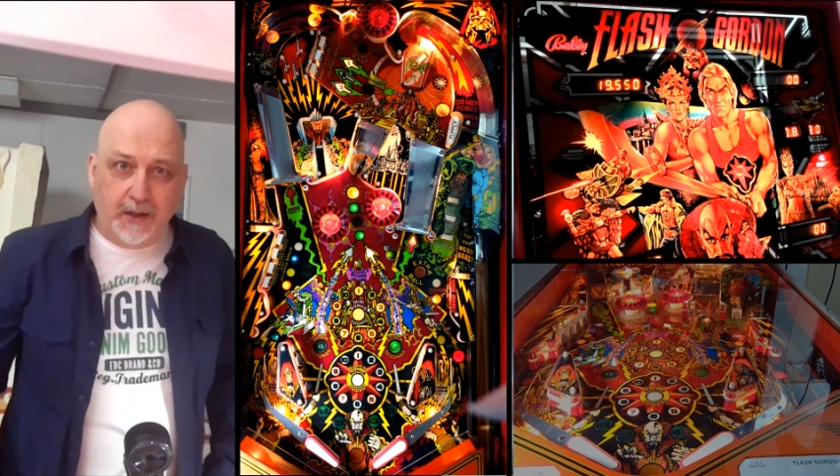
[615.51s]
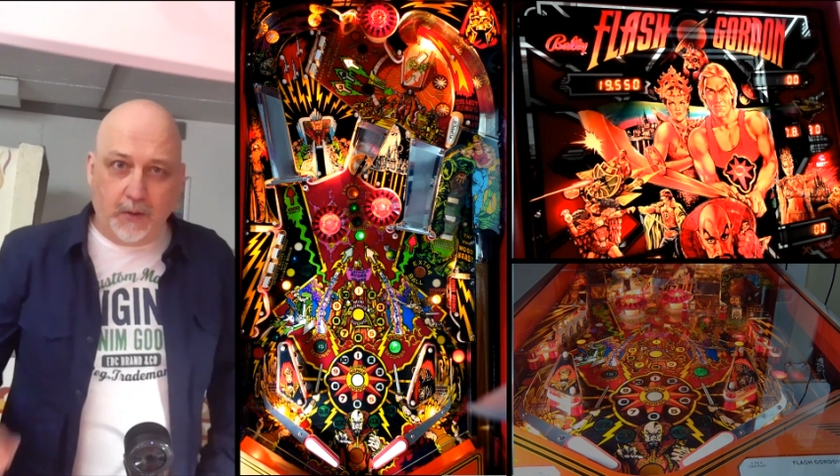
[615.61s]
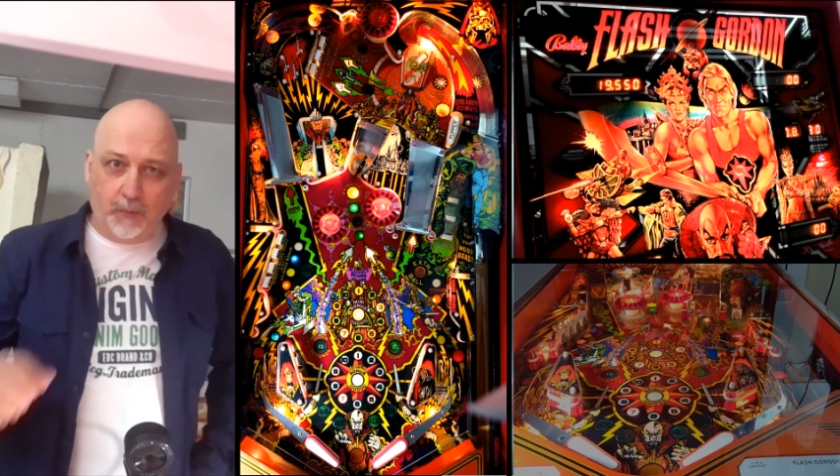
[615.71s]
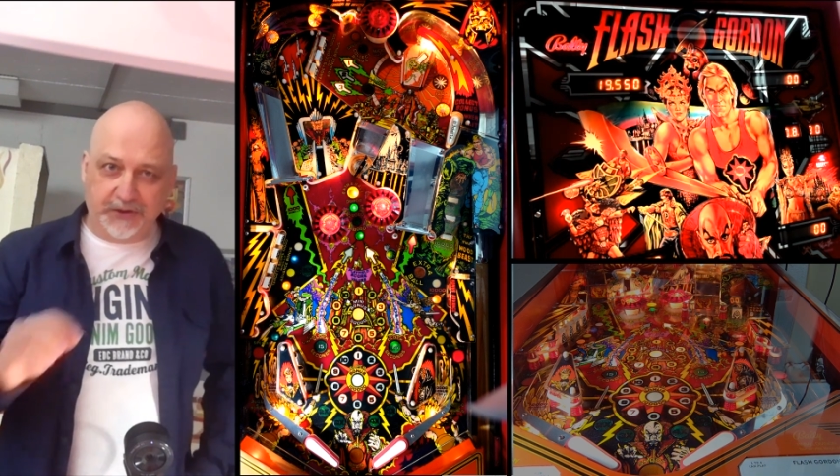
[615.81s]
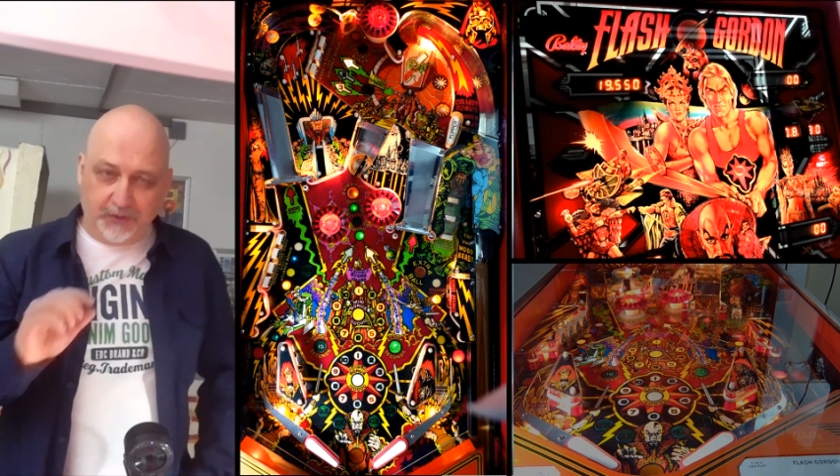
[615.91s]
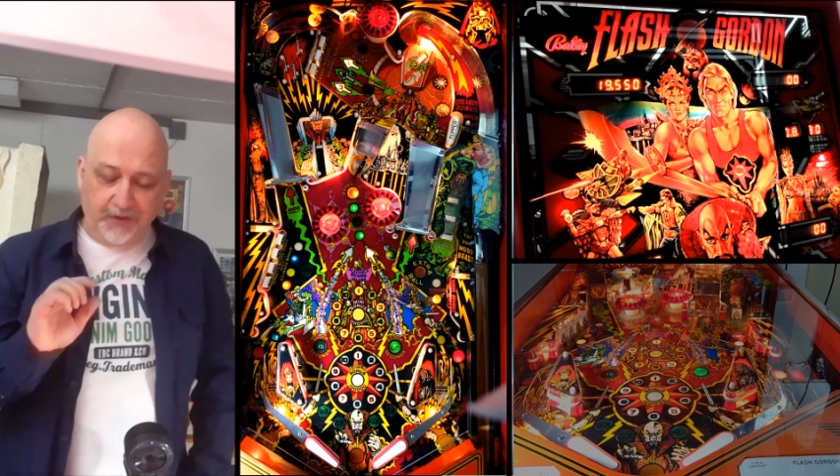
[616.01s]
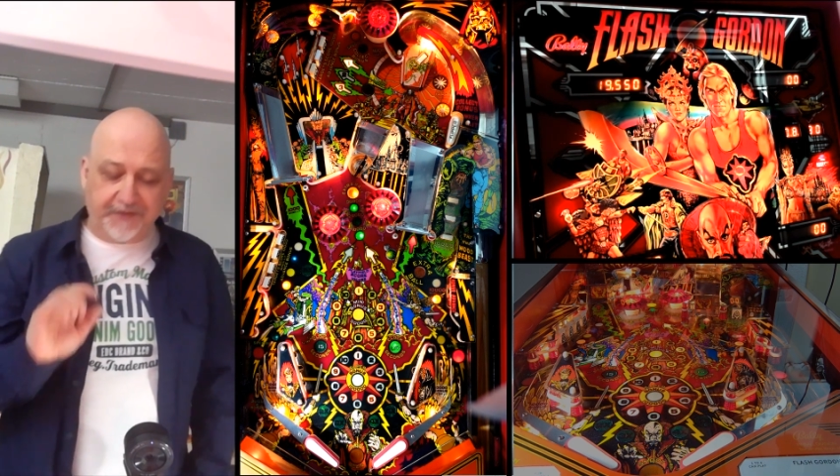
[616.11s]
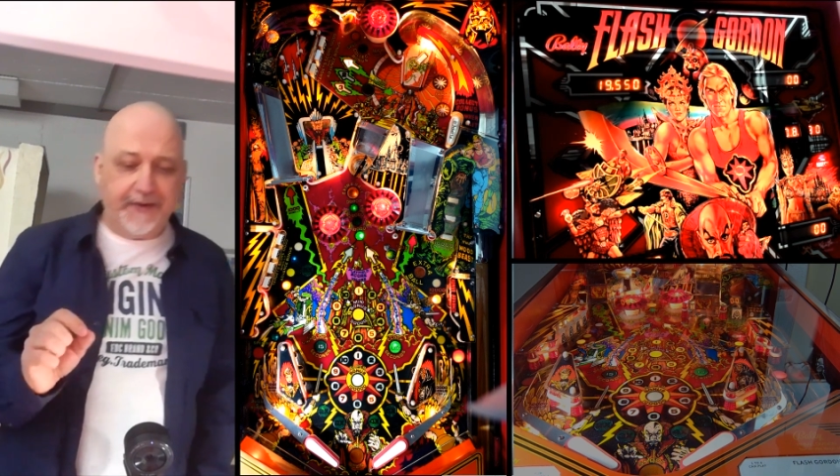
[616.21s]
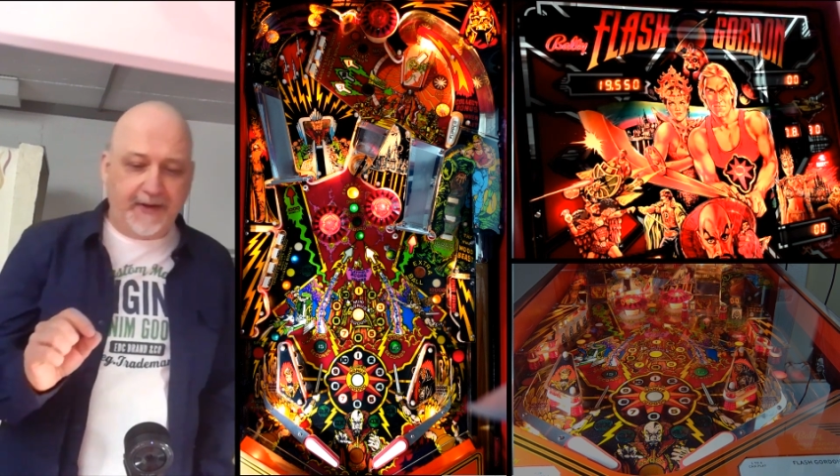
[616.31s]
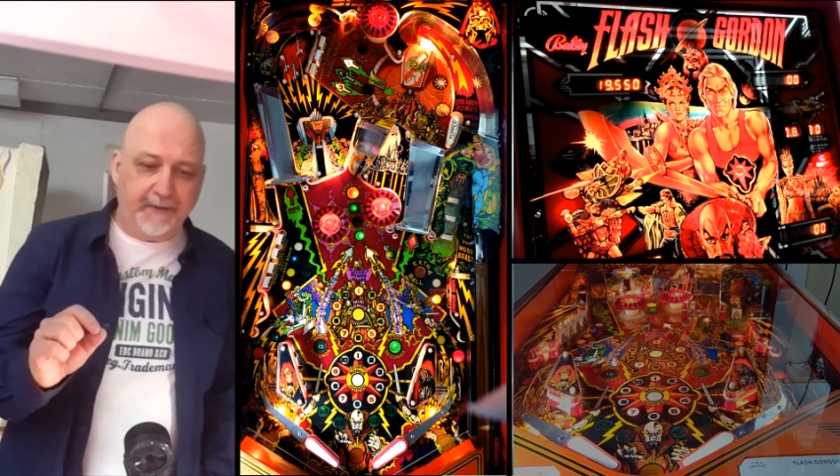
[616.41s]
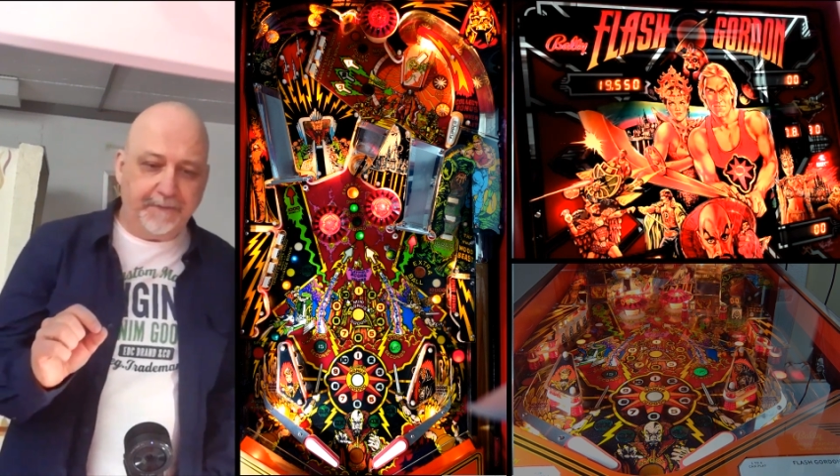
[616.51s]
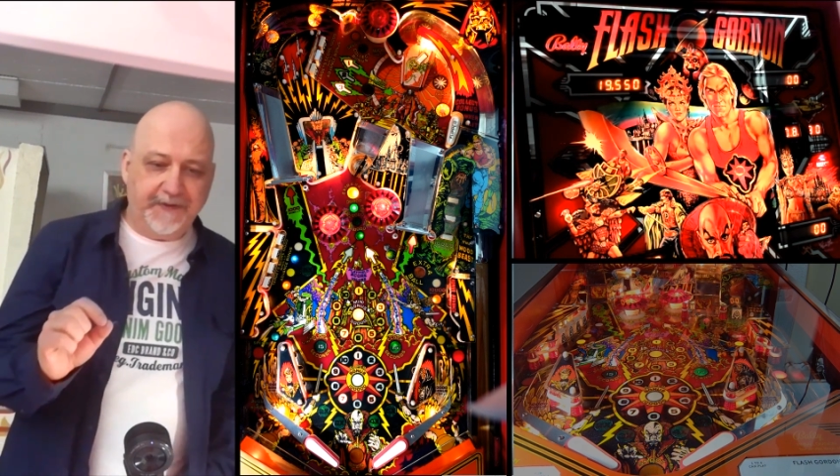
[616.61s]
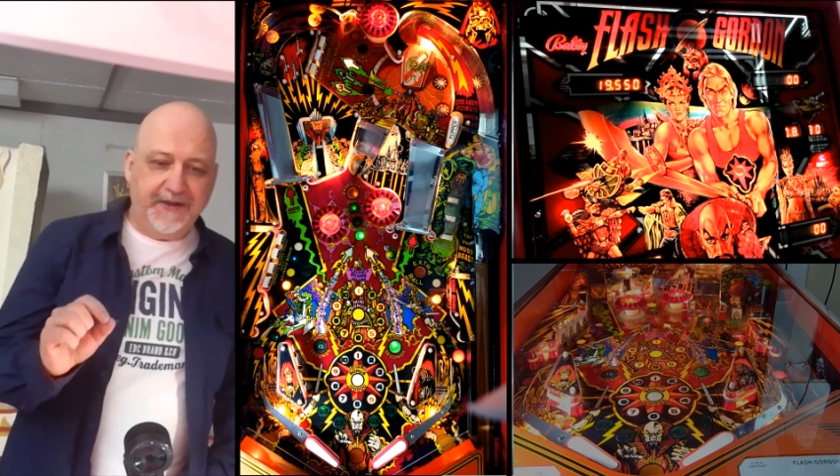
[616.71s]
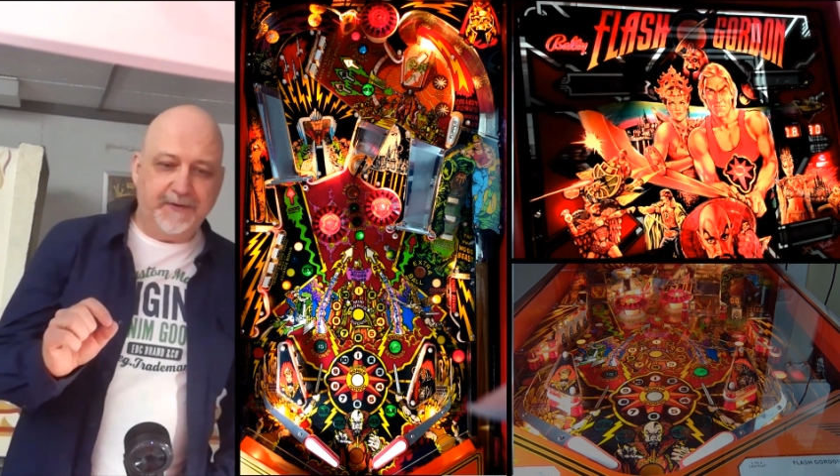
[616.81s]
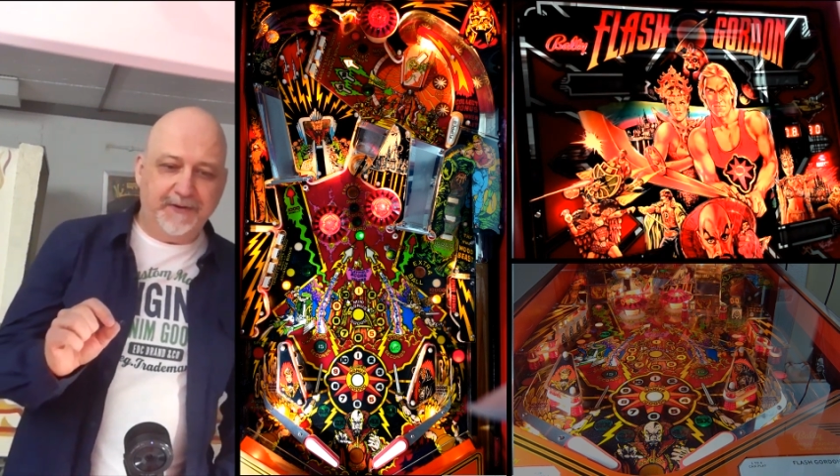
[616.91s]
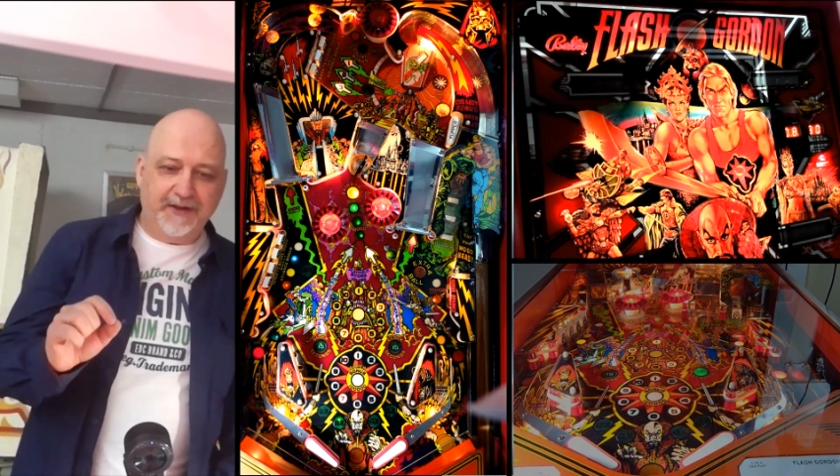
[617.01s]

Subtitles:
What you also have here